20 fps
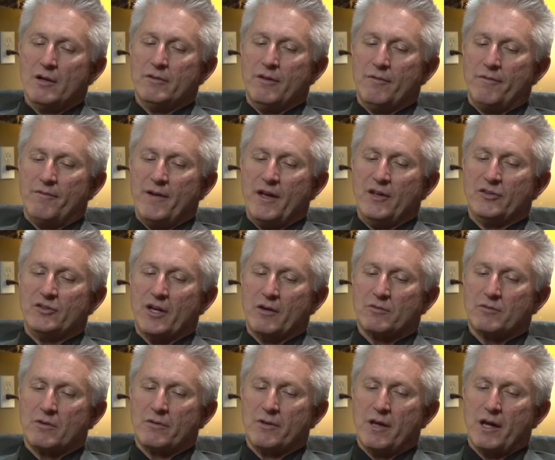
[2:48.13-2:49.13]
The phase
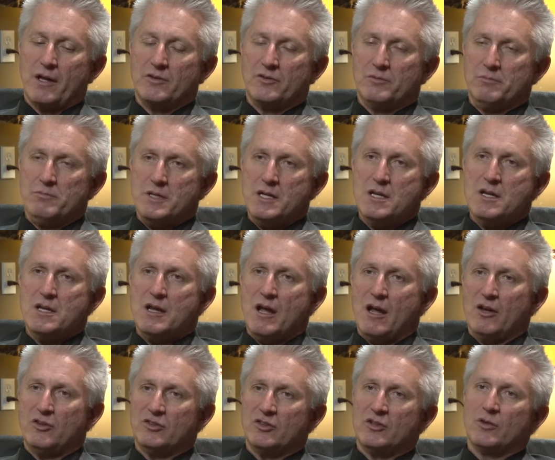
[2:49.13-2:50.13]
after that is
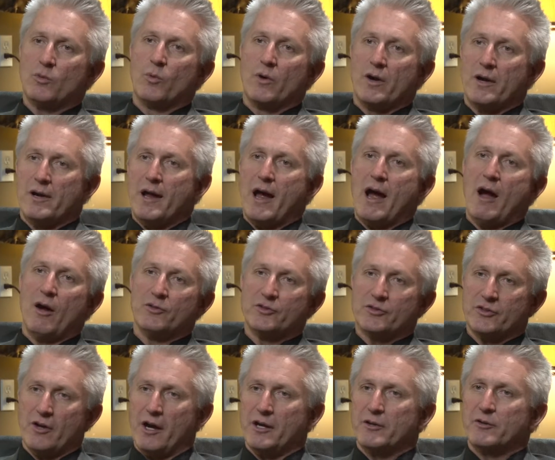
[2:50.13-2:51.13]
mediation, where an
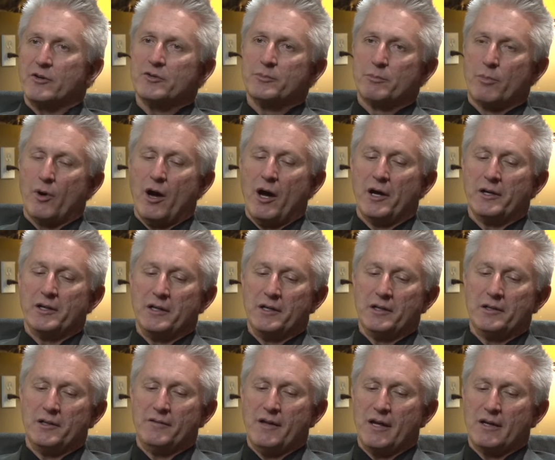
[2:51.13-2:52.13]
outsider is brought
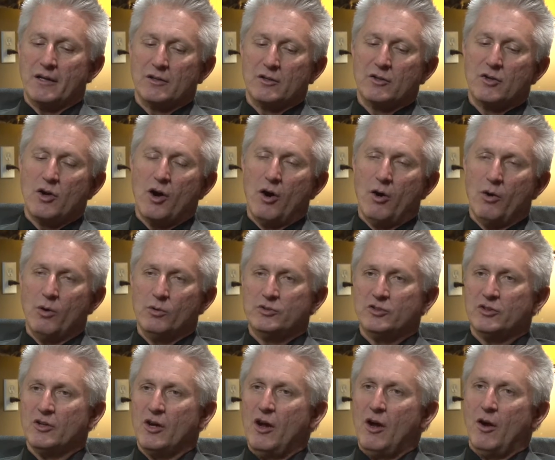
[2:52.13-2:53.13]
in and they can
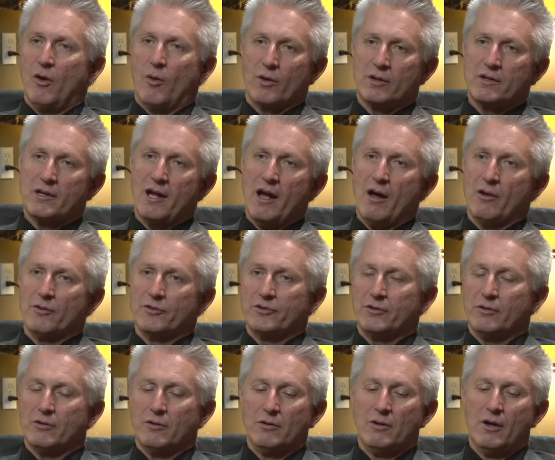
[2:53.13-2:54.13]
coach or
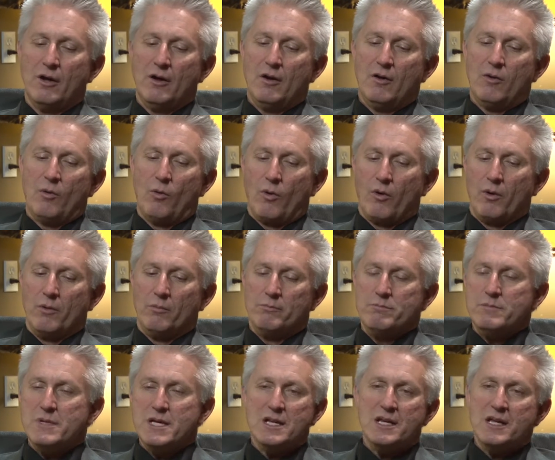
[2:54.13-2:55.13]
counsel or
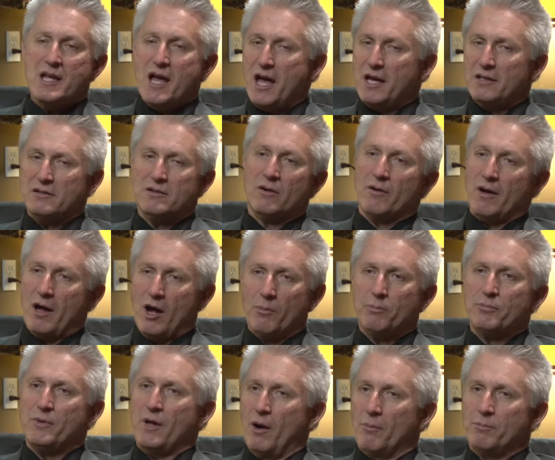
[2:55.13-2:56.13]
mediate,
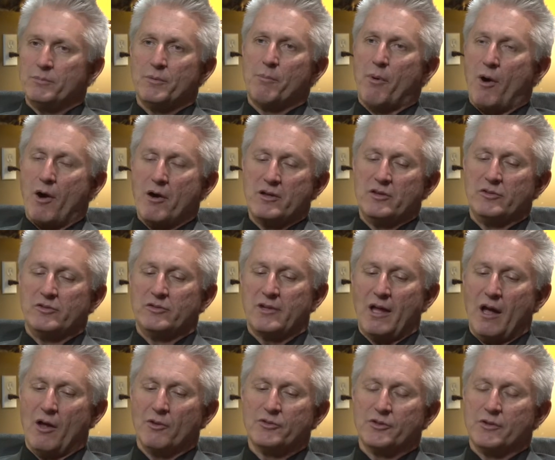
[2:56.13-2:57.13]
help the parties,
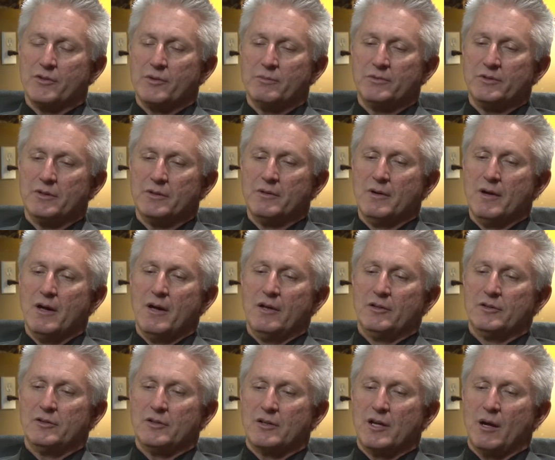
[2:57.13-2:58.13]
counsel them
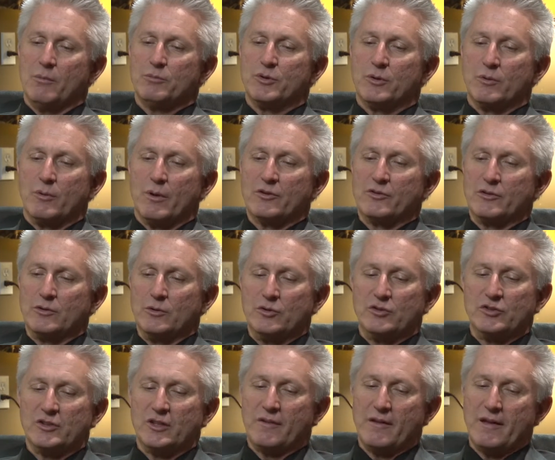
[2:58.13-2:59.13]
to come to a
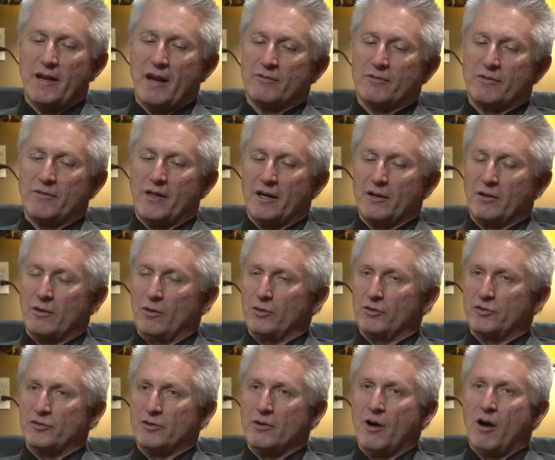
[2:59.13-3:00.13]
resolution. And then after that it
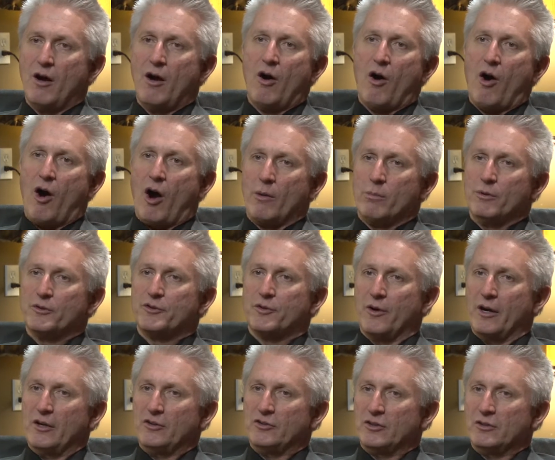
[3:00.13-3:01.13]
goes to
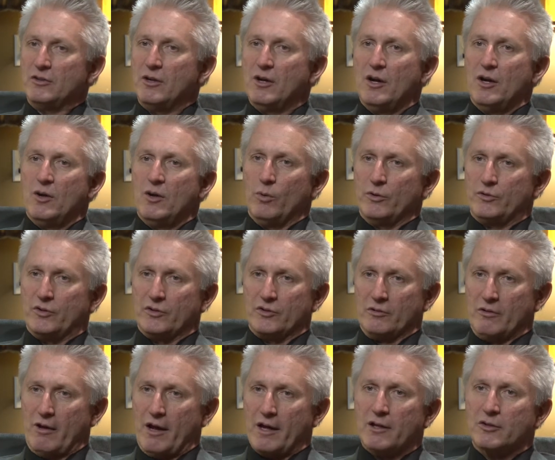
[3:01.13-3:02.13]
arbitration, which is
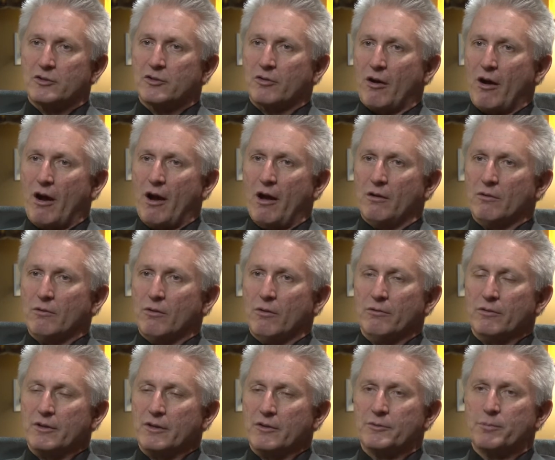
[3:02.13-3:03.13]
like a trial,
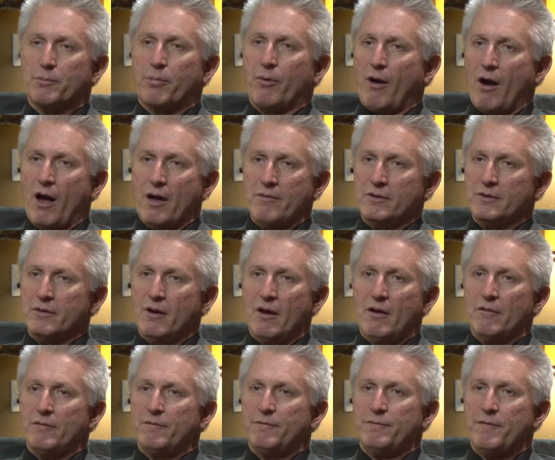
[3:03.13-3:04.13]
only it's private,
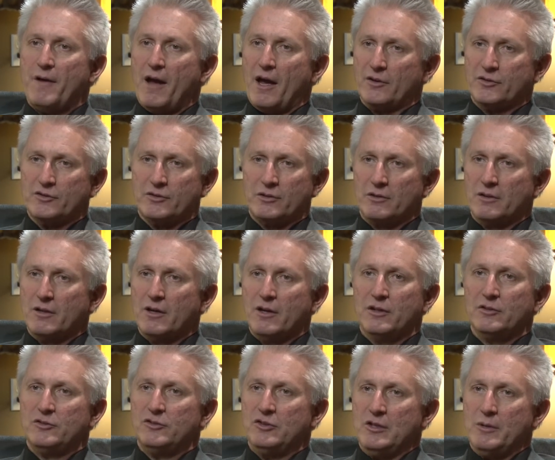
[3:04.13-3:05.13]
faster,
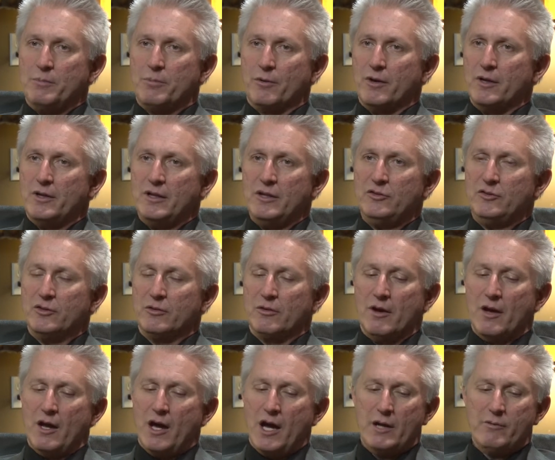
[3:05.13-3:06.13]
cheaper, and easier.
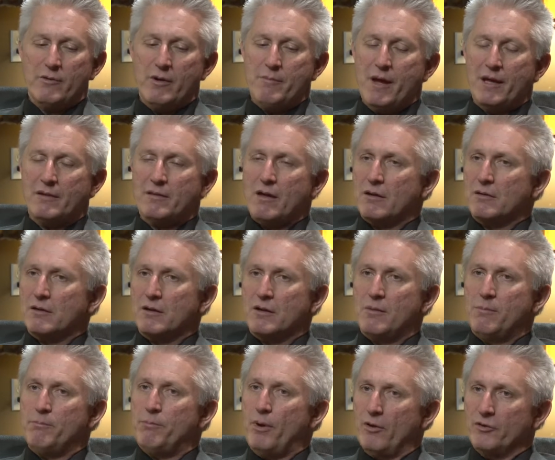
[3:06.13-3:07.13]
And we make that
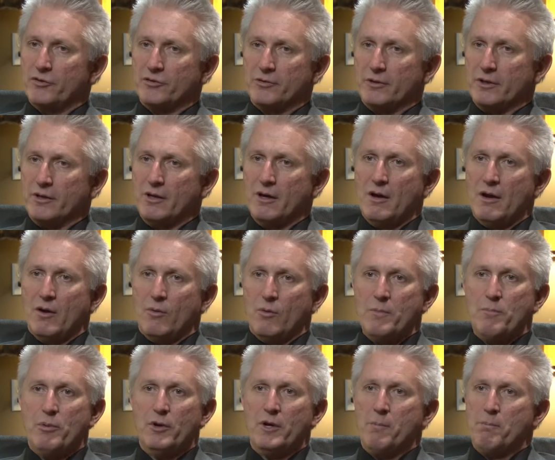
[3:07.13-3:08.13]
compulsory.
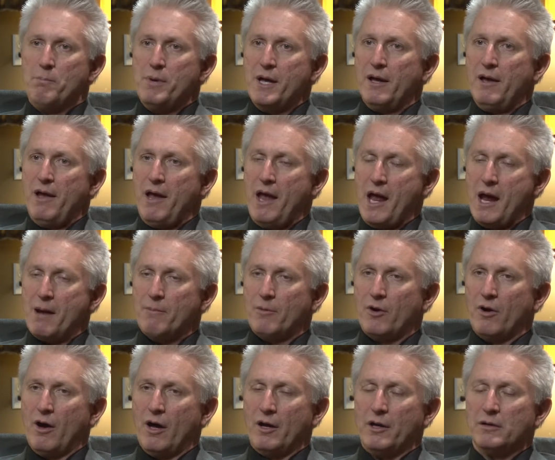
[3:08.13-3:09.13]
We put a big
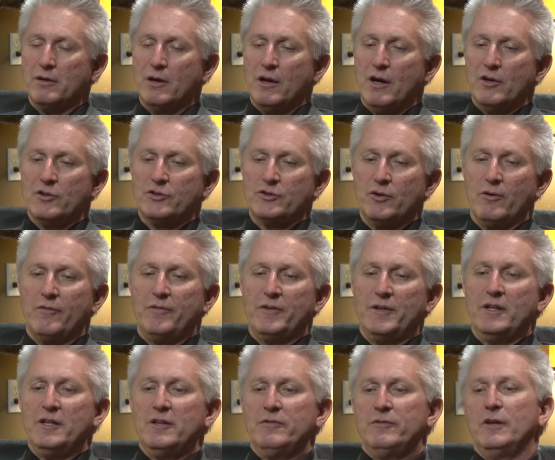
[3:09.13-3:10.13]
hammer on it. So if
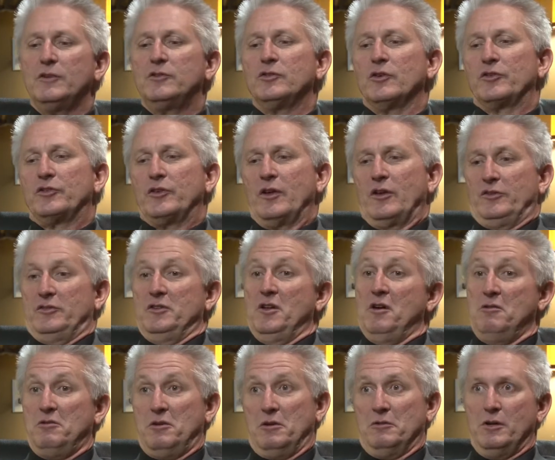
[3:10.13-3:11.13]
an individual says,
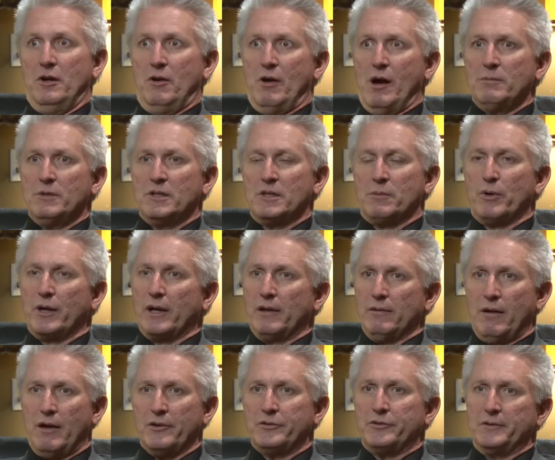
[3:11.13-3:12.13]
no, I'm going to bring a
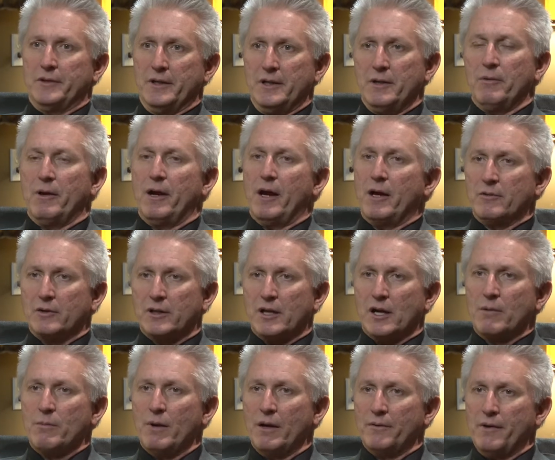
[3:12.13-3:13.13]
lawsuit anyway, I don't
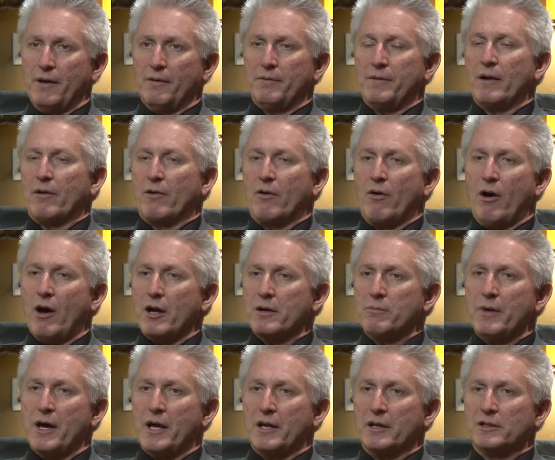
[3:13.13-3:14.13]
care about that, they are
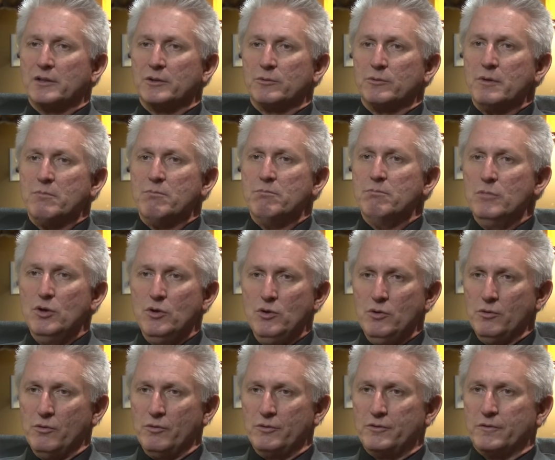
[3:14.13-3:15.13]
automatically
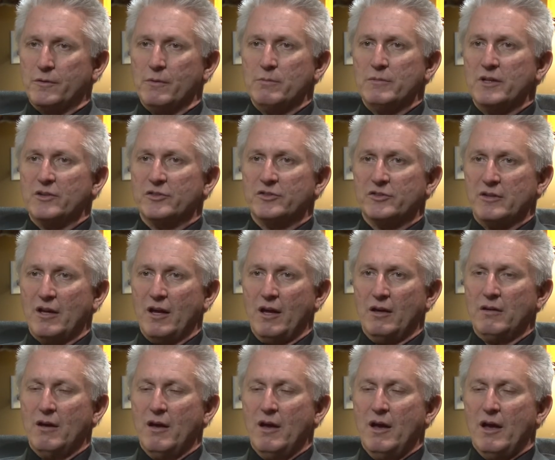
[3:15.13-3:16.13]
removed from the
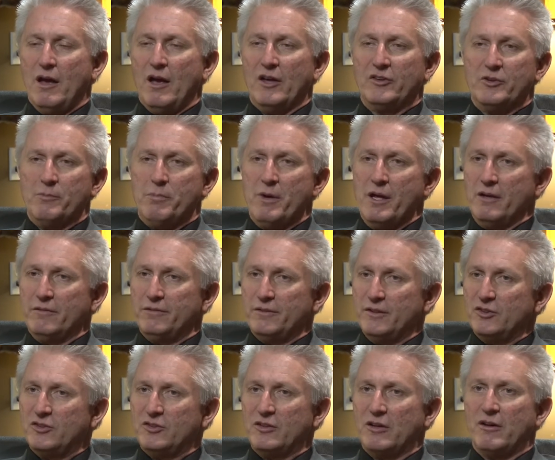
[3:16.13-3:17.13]
estate as a
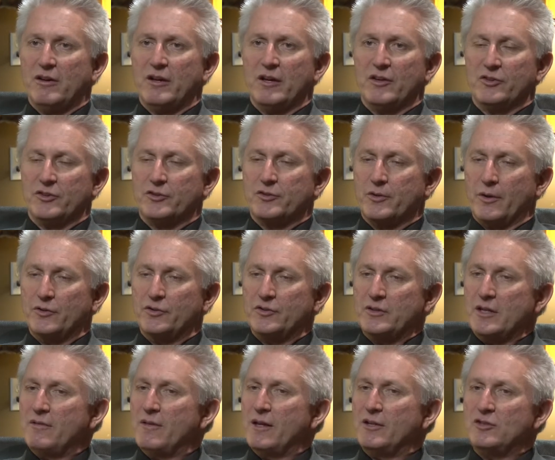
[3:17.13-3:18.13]
beneficiary, as a
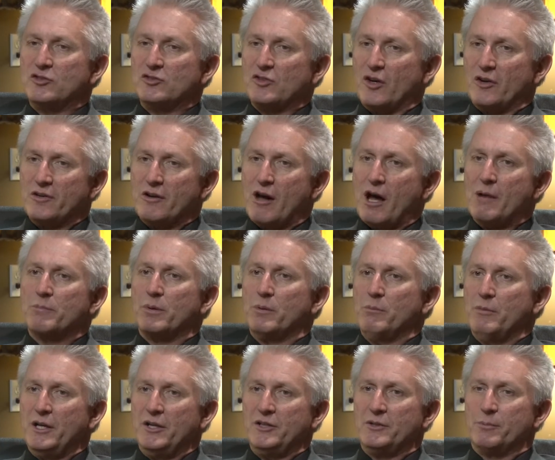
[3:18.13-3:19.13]
trustee. They just are not
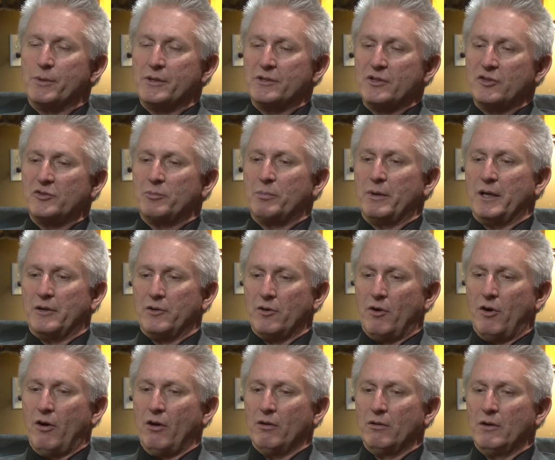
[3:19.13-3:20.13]
permitted to participate at
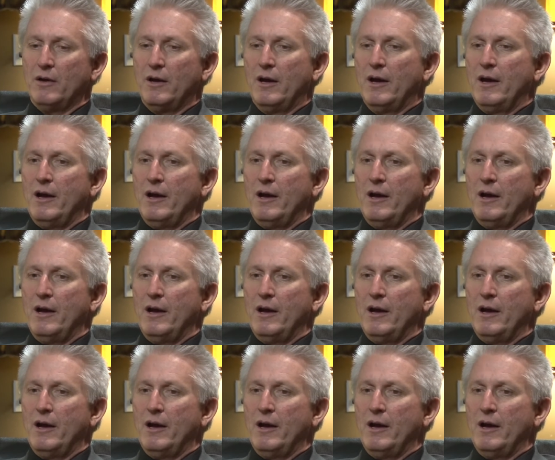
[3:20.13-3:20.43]
all.